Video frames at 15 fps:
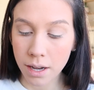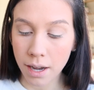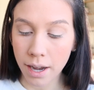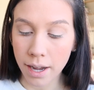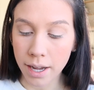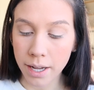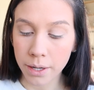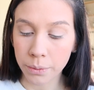
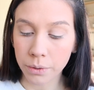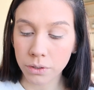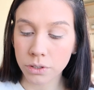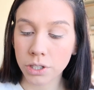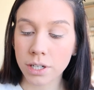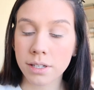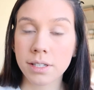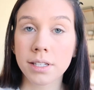I will
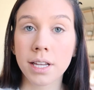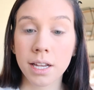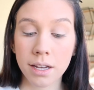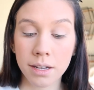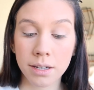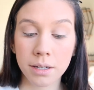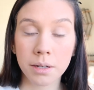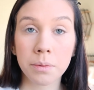just
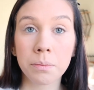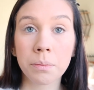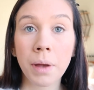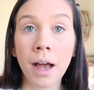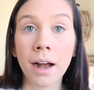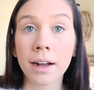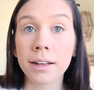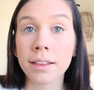
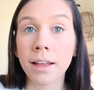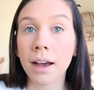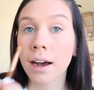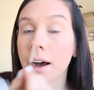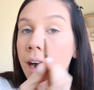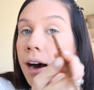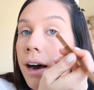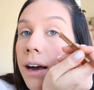pack that
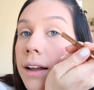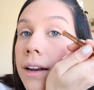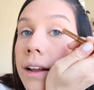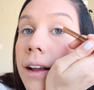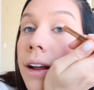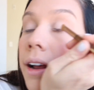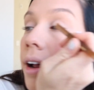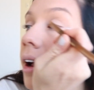on,
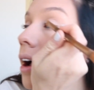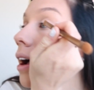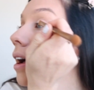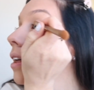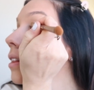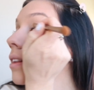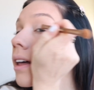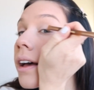
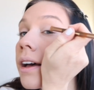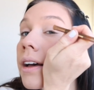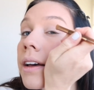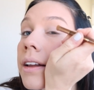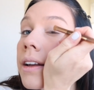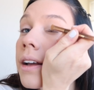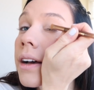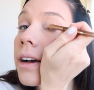and
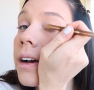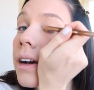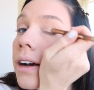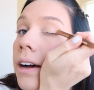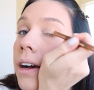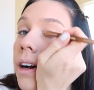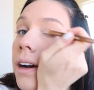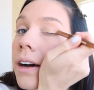then
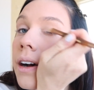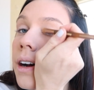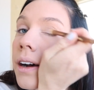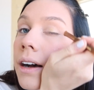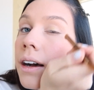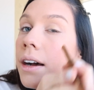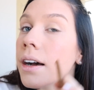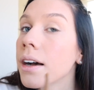
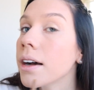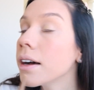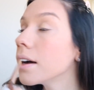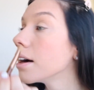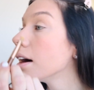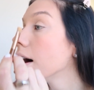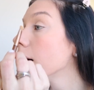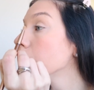
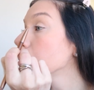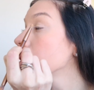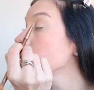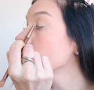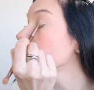I'm gonna